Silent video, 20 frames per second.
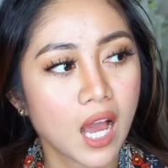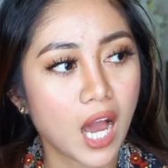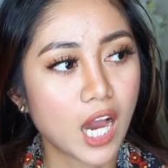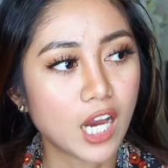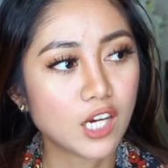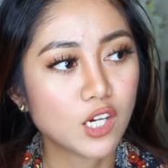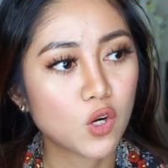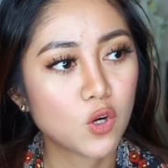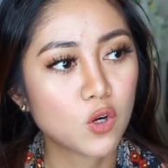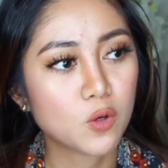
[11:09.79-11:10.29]

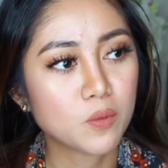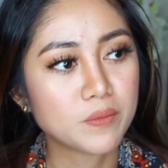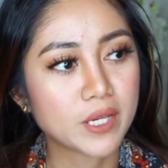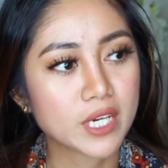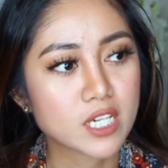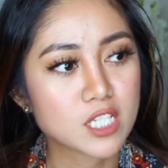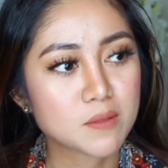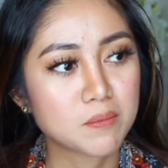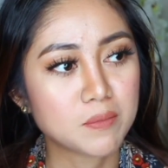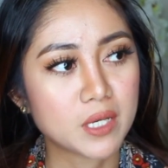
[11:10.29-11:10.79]
I hope
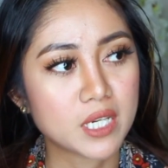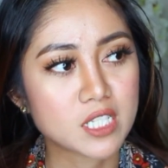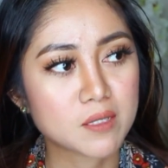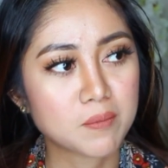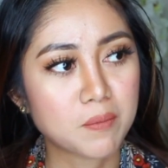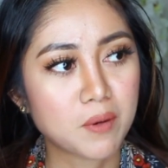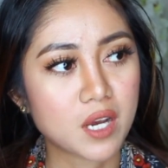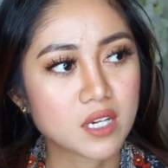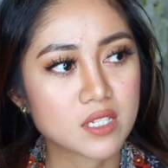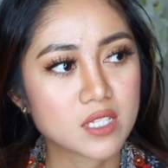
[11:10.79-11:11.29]
next month's
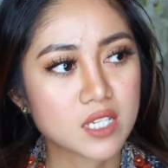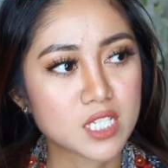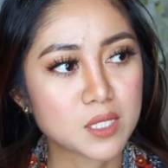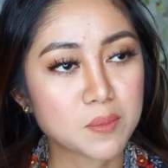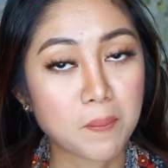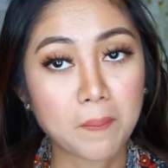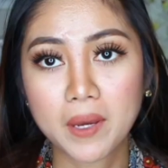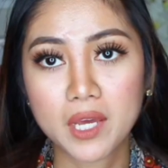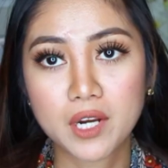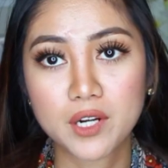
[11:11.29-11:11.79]
box
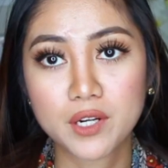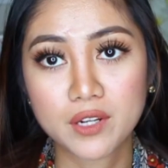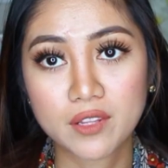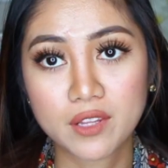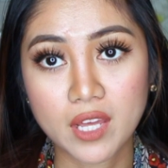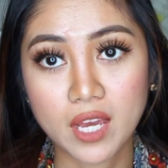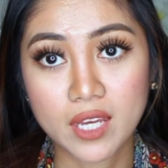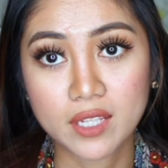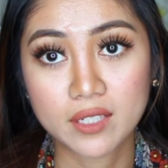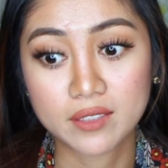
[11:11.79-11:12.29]
is better
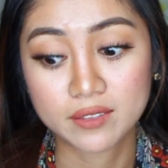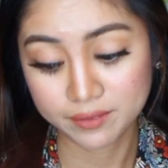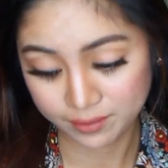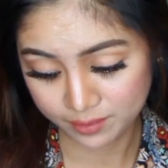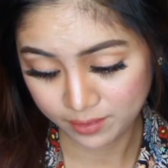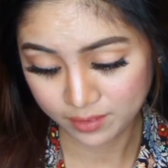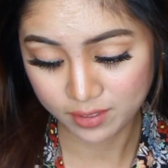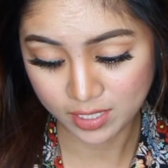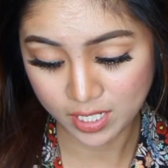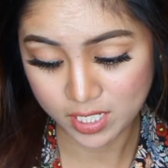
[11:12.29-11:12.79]

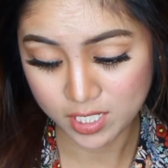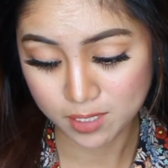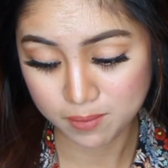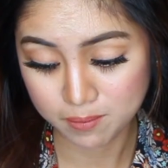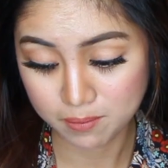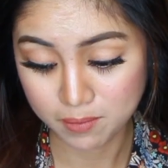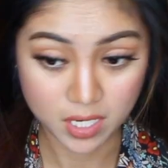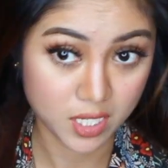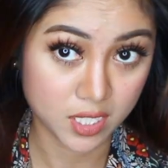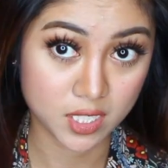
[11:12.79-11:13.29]
than this
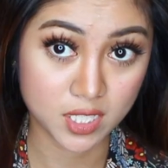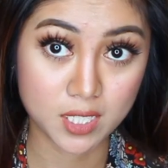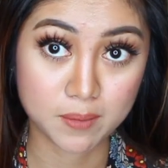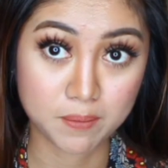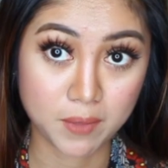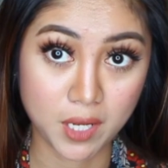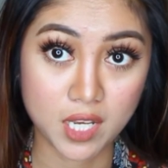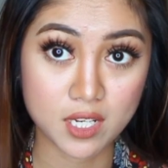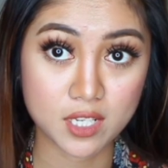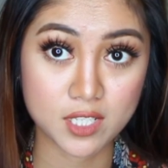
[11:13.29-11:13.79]
month's
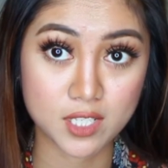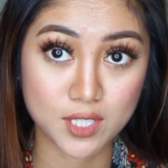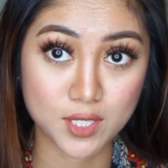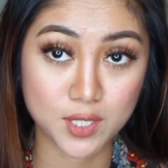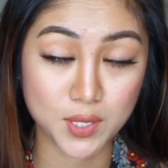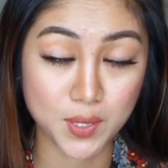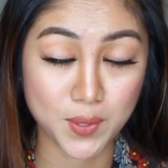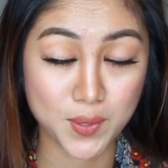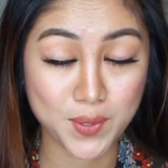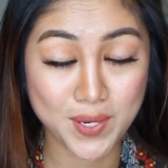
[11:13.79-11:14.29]
box.
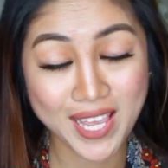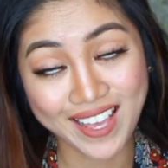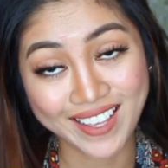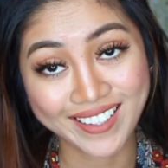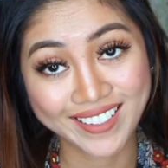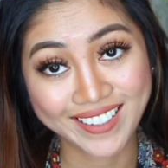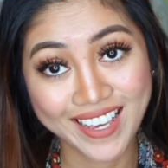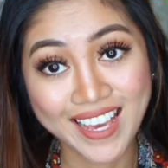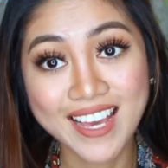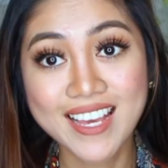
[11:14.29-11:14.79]
So yeah,
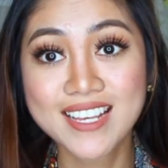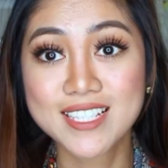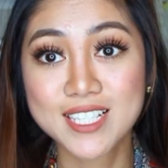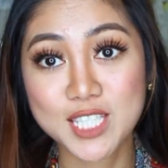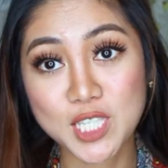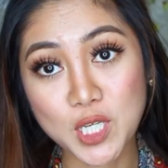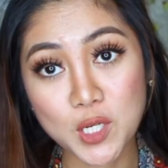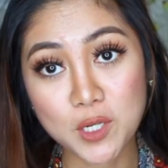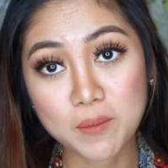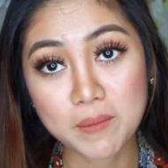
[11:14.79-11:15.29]

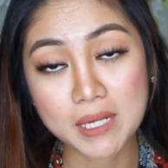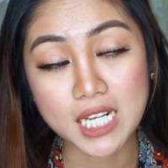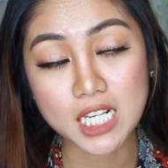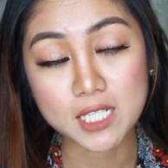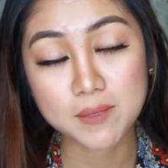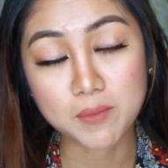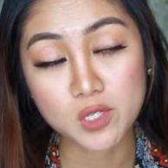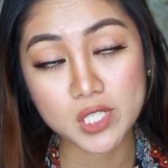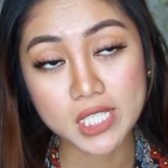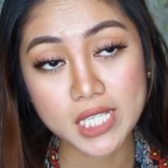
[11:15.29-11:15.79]
see you on my
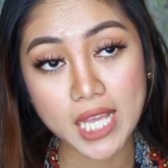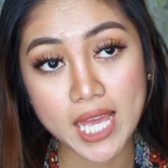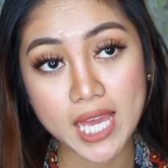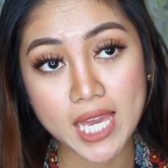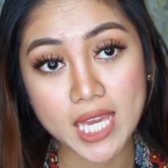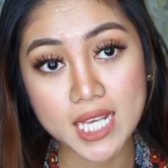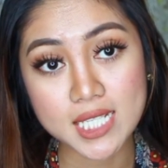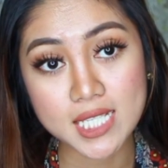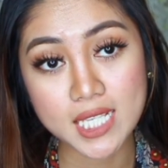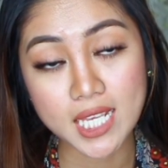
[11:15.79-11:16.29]
next post,
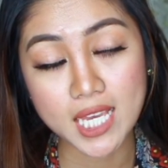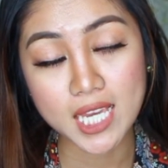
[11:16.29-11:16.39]
guys.